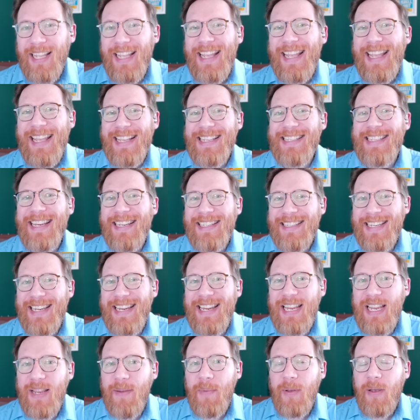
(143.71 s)
is a
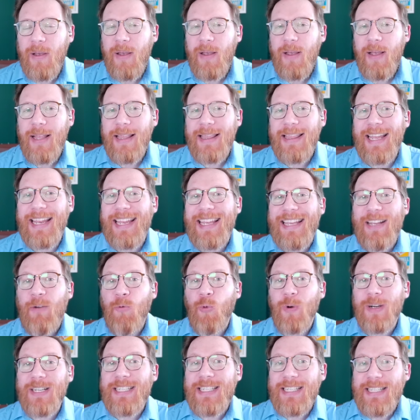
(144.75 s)
team that
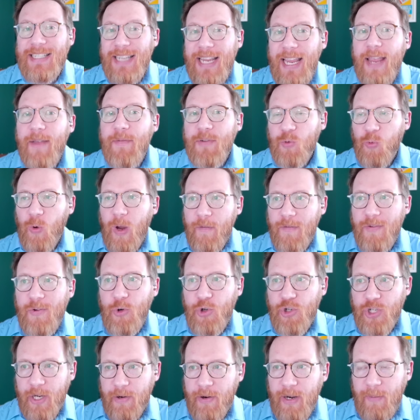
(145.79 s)
receives revenue
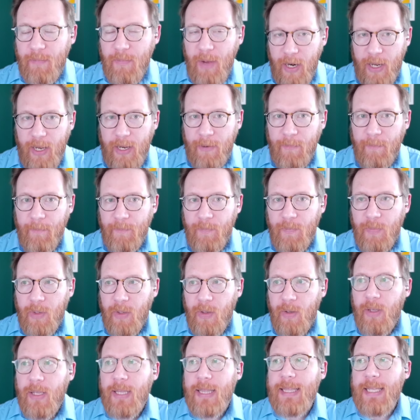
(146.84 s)
sharing money,
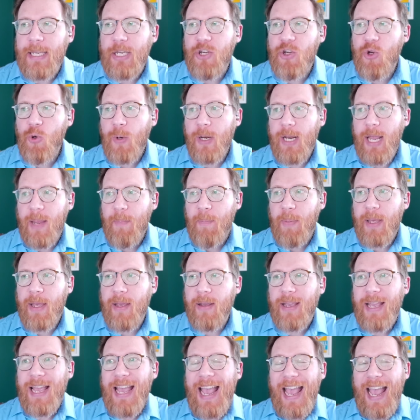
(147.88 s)
then you get a
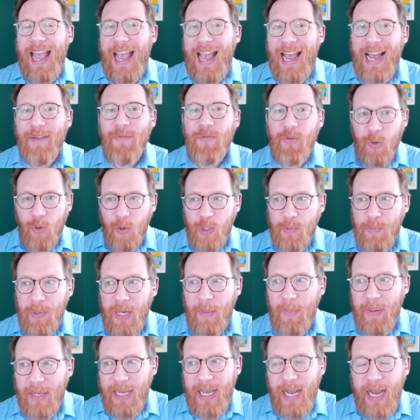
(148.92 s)
pick after those
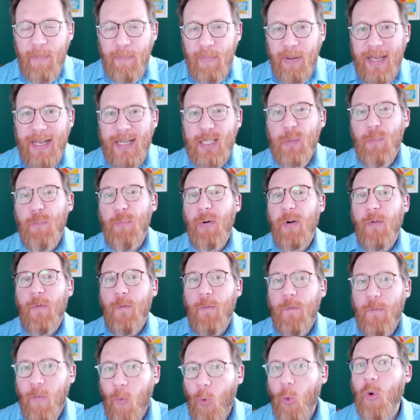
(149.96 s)
PPI picks
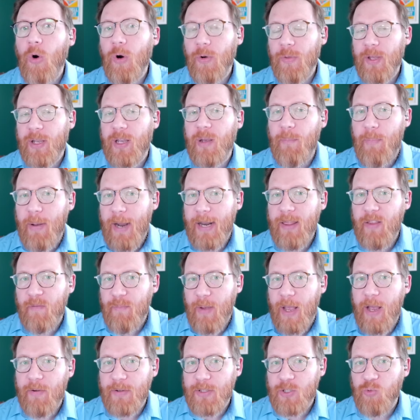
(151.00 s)
before the competitive
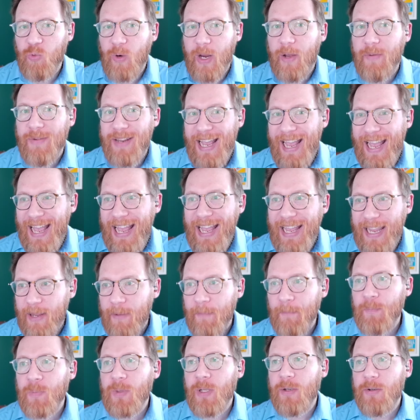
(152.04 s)
balance round A.
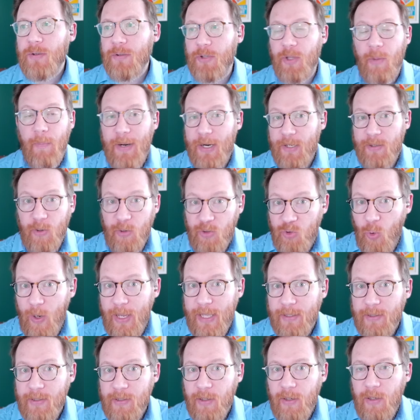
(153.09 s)
So the Minnesota
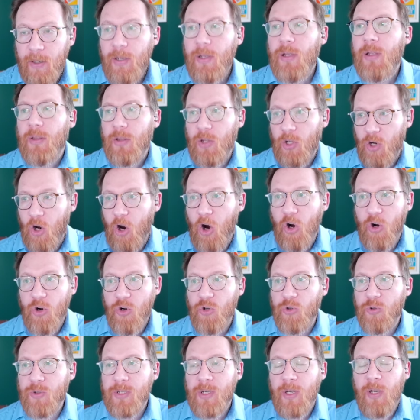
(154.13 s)
Twins, the
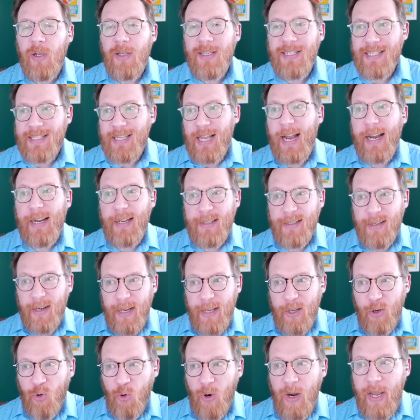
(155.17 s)
Cardinals signed Sonny
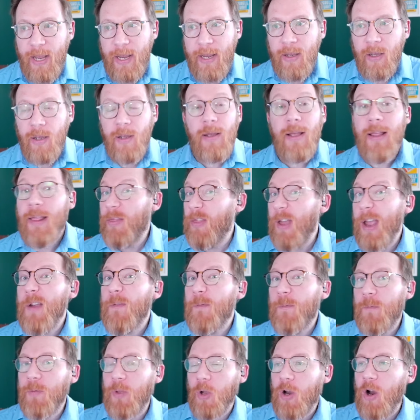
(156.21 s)
Gray.
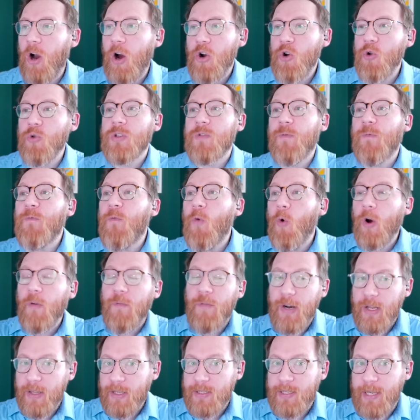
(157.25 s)
The Cardinals
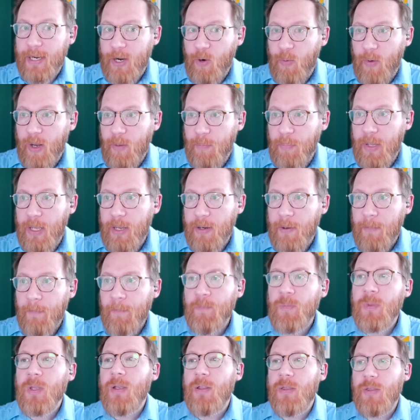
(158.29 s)
forfeited the second round pick.
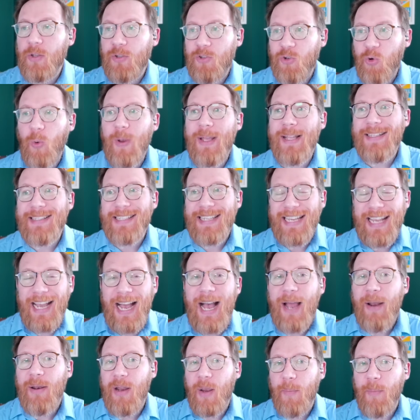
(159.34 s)
The Twins
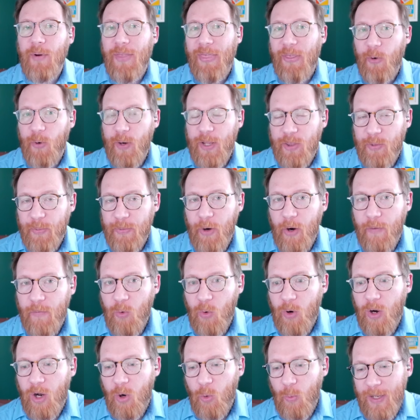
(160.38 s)
got number 33
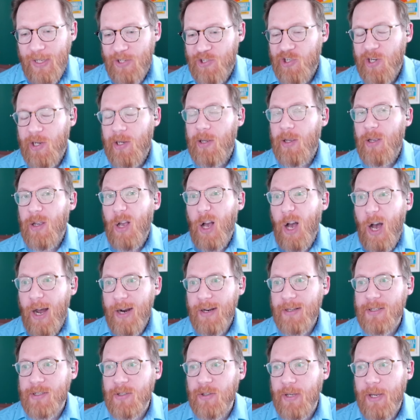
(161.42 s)
overall, which
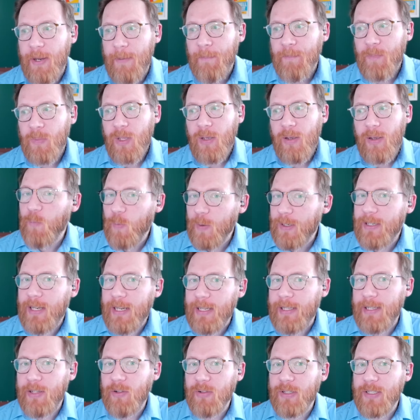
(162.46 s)
honestly,
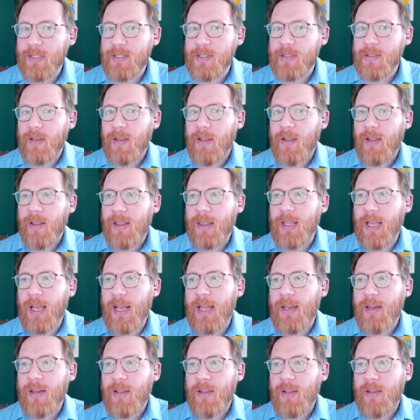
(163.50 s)
ridiculous
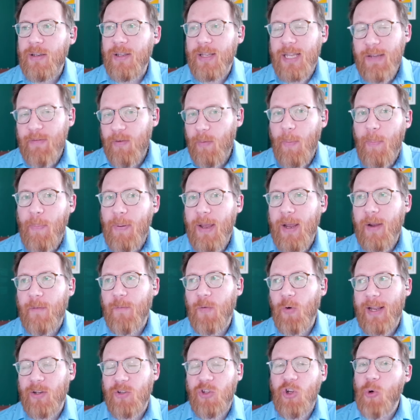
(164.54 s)
that you give up a pick
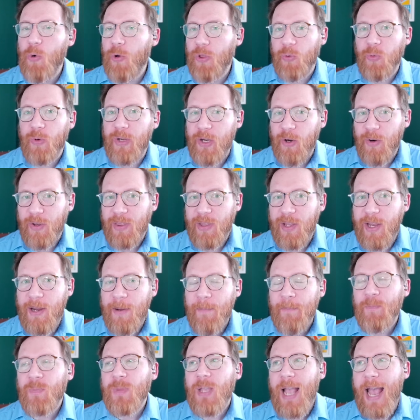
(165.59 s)
for a 2 or 3 year thing.
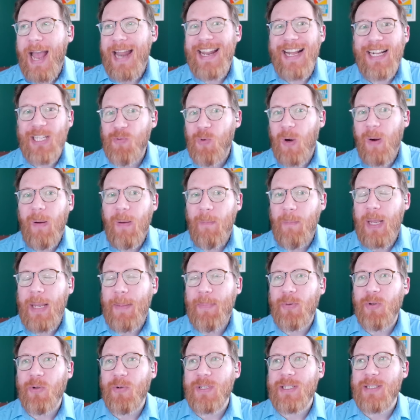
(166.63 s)
And that's why when
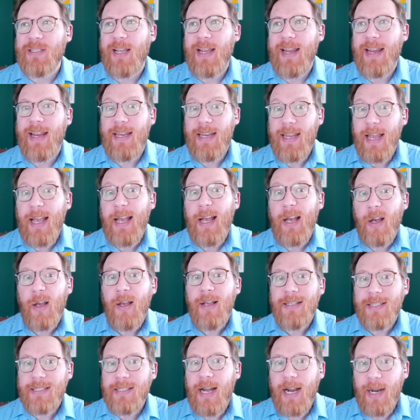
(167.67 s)
people are saying, yeah,
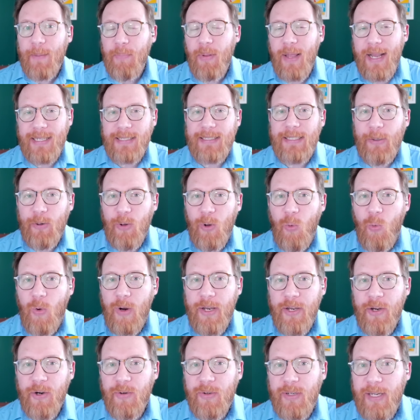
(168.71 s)
sign Blake Snell to a 1
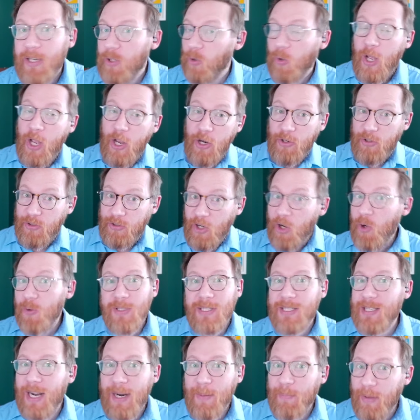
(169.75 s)
year deal. Don't
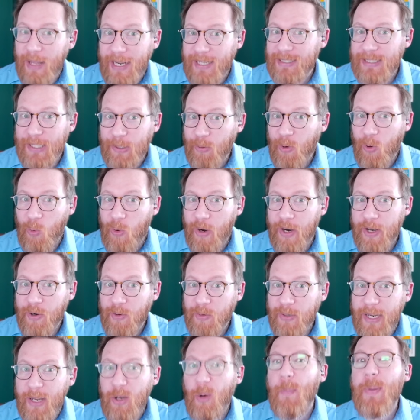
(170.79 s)
sign Blake Snell to a 1 year
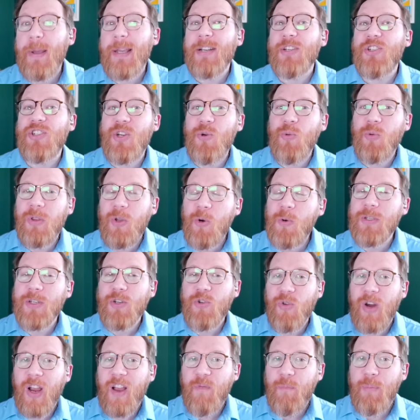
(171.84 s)
deal because you lose a
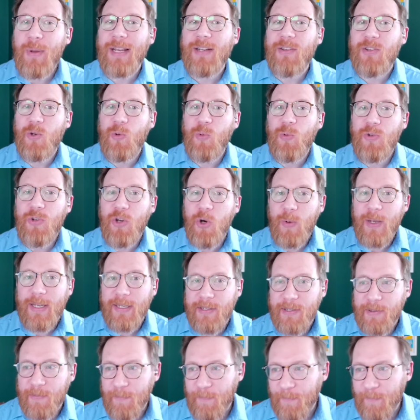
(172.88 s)
draft pick to do it.